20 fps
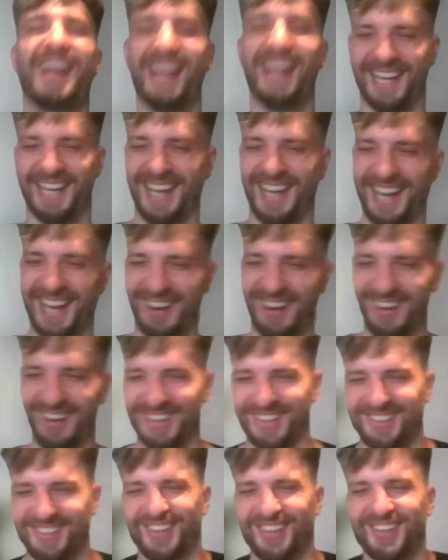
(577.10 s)
Now I've
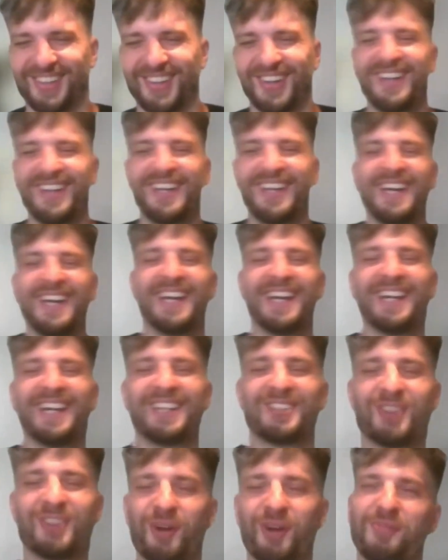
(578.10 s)
got to
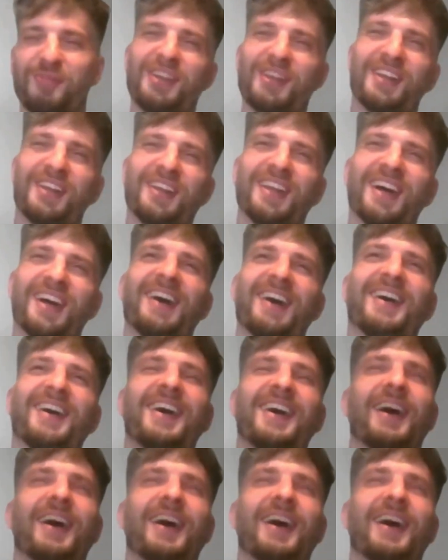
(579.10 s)
try and think now.